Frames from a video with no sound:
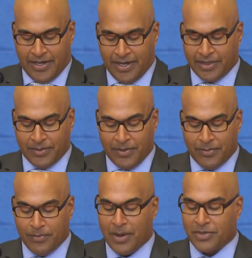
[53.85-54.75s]
and
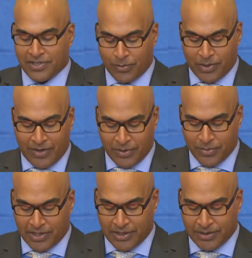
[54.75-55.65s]
members of the
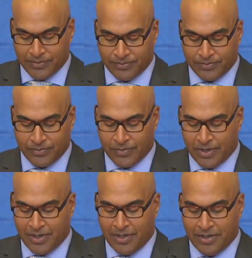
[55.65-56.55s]
private bar.
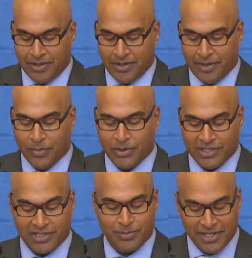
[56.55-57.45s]
And
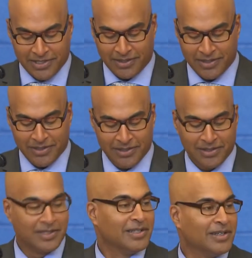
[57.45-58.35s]
most especially,
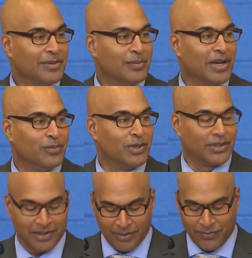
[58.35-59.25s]
my
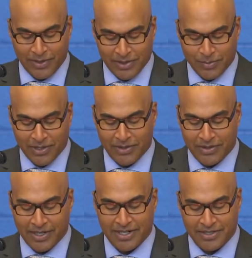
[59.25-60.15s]
brilliant and fierce
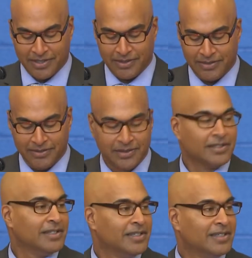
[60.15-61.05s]
partner, Asha,
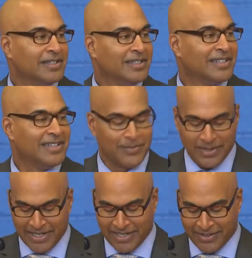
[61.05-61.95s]

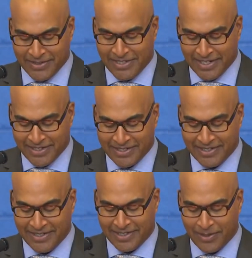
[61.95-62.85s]
my
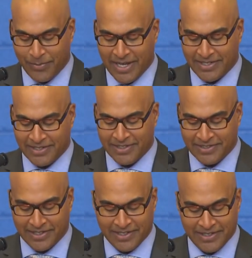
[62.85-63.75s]
energetic and compassionate
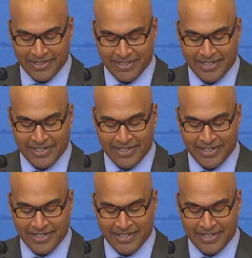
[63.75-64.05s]
son,